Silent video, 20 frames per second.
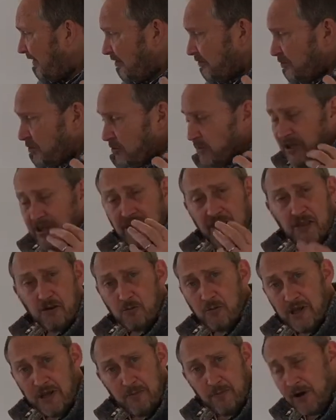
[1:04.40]
are normally three
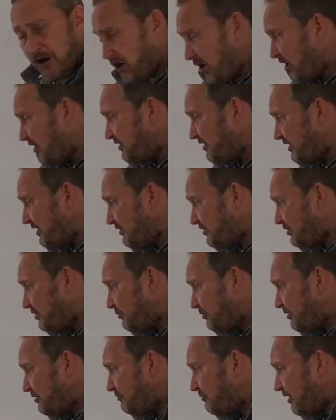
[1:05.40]
parties to a
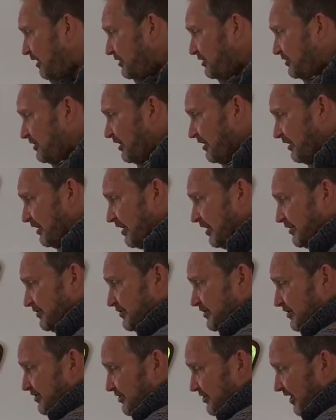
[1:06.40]
trust. There's the
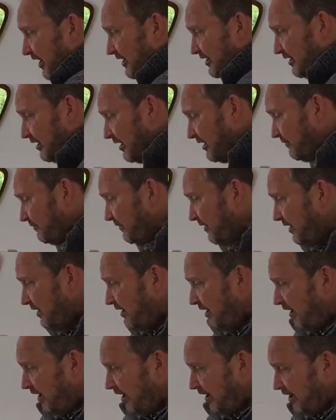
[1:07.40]
settlor
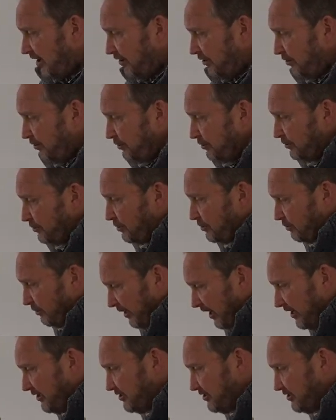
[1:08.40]
who creates